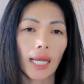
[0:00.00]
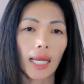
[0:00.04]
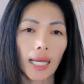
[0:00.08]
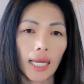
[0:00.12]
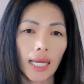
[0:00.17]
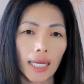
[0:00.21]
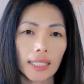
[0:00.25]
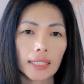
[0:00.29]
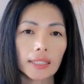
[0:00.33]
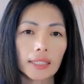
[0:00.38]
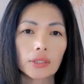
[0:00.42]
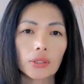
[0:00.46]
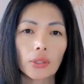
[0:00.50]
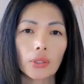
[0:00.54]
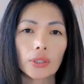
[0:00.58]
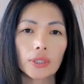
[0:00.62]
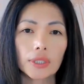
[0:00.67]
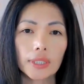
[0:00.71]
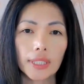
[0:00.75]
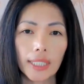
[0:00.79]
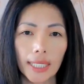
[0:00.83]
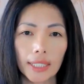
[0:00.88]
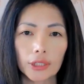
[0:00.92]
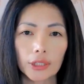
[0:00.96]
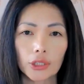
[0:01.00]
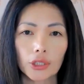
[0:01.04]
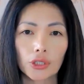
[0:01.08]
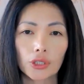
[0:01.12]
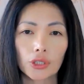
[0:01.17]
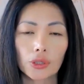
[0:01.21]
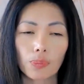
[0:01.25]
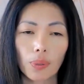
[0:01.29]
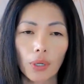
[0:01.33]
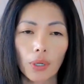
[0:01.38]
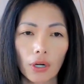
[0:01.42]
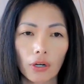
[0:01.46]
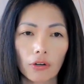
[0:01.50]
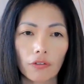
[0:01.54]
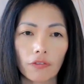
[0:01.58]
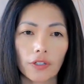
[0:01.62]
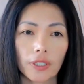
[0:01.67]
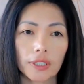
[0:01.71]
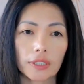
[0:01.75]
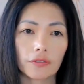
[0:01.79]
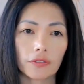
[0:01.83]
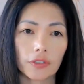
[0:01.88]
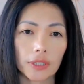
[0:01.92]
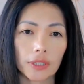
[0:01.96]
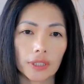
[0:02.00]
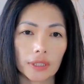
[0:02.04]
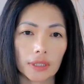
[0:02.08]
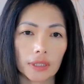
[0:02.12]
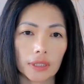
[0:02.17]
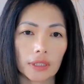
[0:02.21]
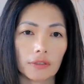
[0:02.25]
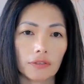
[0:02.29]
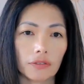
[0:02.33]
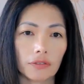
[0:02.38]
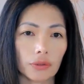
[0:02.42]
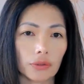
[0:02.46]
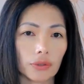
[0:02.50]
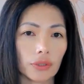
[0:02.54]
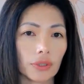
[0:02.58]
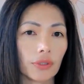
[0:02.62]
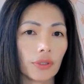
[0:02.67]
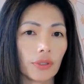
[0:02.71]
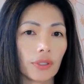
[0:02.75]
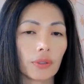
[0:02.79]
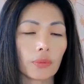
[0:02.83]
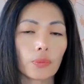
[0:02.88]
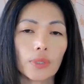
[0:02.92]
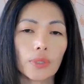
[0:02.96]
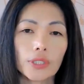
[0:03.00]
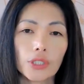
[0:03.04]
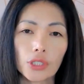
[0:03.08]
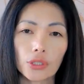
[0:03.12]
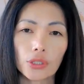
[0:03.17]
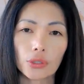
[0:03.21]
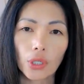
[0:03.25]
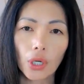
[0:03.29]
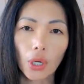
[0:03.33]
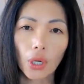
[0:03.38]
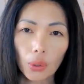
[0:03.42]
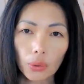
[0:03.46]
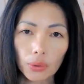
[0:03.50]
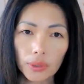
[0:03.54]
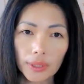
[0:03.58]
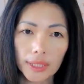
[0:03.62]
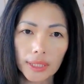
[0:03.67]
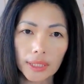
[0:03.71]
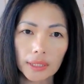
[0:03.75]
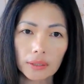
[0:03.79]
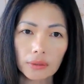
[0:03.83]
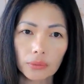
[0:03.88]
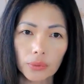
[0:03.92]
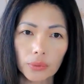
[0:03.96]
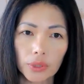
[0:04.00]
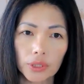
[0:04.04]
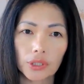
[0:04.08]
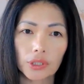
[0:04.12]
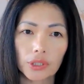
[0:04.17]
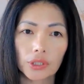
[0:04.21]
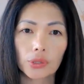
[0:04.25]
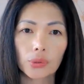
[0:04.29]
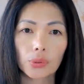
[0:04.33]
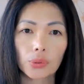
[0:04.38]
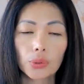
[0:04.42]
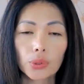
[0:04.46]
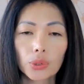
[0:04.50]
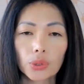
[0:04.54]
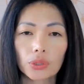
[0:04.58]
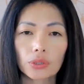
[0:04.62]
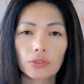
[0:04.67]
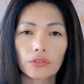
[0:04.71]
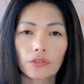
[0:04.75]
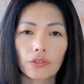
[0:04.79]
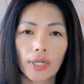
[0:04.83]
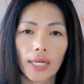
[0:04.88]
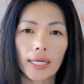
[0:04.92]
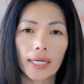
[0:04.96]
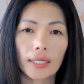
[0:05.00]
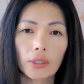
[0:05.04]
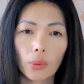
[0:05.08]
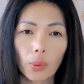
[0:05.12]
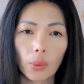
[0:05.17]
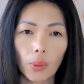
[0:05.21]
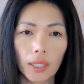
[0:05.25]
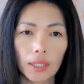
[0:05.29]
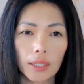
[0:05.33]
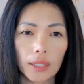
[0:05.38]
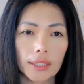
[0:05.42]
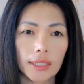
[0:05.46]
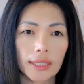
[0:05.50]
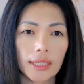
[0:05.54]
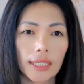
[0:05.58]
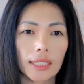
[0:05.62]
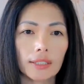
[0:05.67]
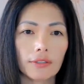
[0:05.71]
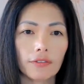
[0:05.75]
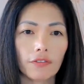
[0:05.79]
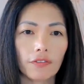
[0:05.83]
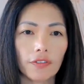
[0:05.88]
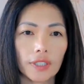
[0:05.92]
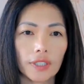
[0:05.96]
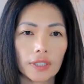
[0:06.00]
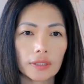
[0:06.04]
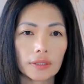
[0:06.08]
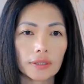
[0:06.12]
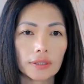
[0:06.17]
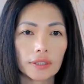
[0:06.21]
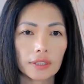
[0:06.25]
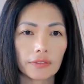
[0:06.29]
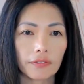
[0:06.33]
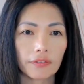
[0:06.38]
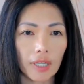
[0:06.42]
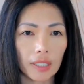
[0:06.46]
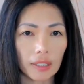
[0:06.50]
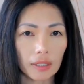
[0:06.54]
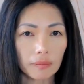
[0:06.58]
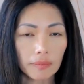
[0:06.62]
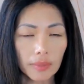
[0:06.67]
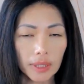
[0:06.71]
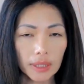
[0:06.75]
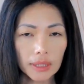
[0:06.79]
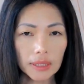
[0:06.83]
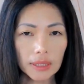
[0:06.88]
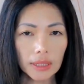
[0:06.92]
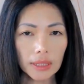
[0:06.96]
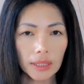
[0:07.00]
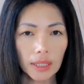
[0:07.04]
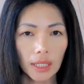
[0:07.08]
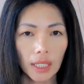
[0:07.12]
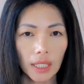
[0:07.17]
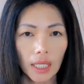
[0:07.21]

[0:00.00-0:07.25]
Eggs are nature's perfect fertility food. They're rich in choline, which is crucial for egg quality and fetal development.